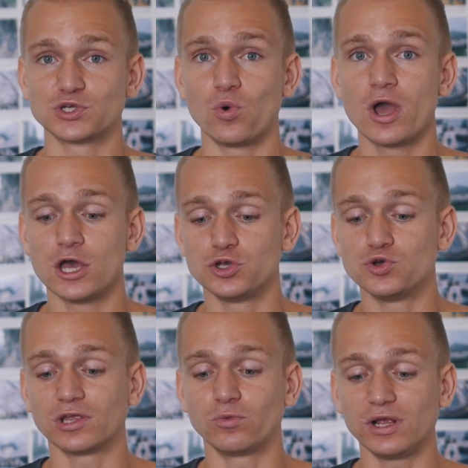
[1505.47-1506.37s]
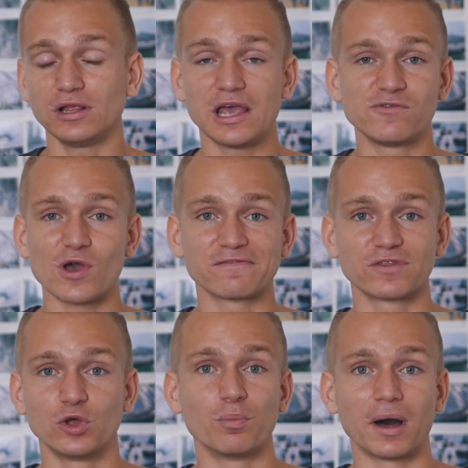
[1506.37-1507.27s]
So you can really, if you
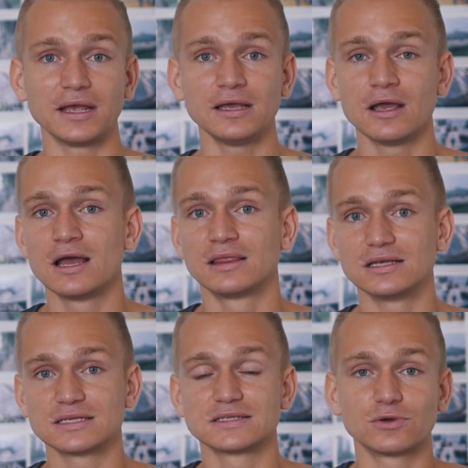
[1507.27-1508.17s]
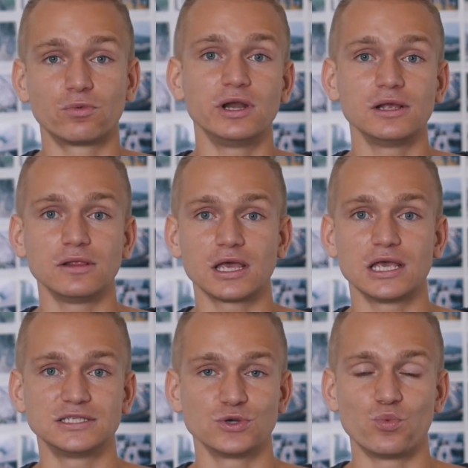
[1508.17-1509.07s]
have no money, this is a really
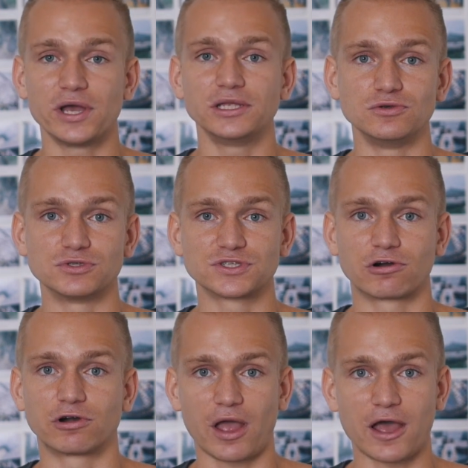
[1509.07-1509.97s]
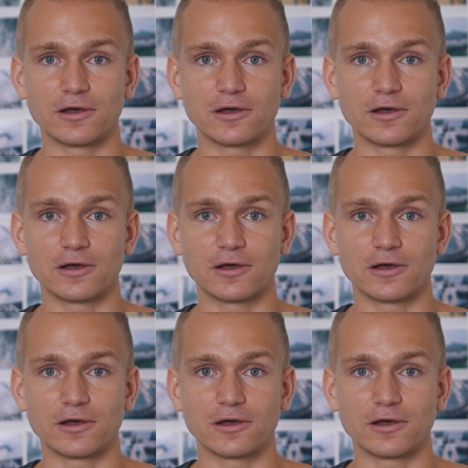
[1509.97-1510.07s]
easy way to start